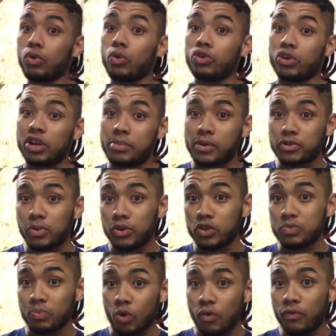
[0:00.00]
or you're going to be able to
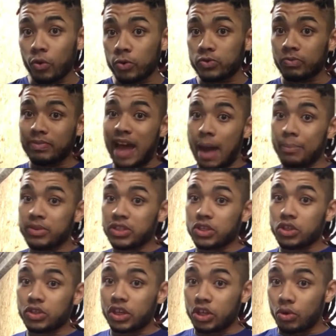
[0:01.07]
produce more force from that
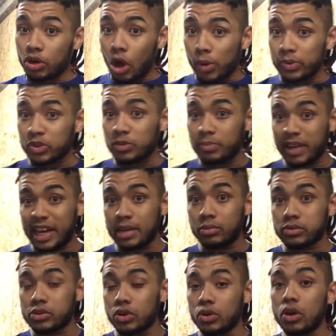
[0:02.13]
position than you're going to be
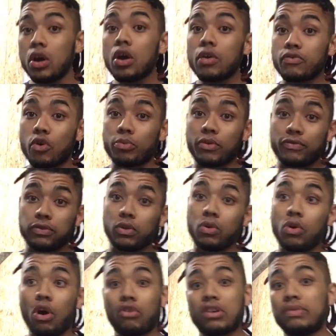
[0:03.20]
able to from the
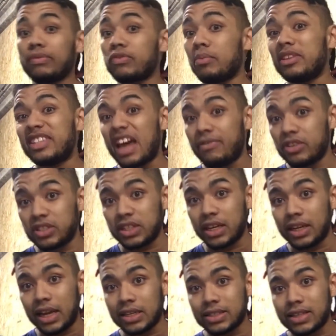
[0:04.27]
floor or even from a
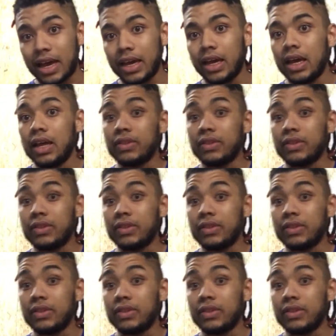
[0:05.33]
deficit, let's say.